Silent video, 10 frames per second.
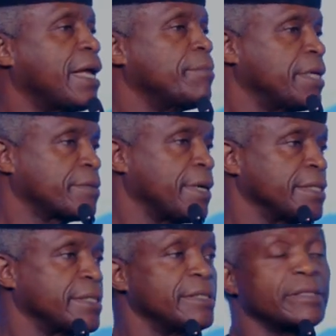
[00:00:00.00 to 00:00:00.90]
climate
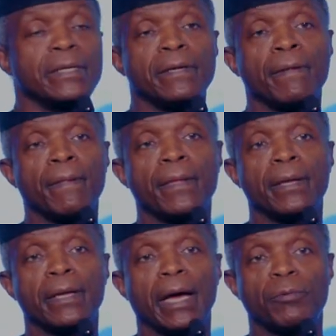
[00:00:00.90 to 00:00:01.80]
crisis,
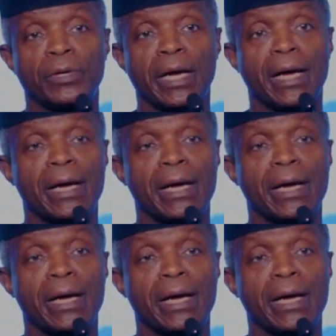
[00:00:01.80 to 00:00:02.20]
and we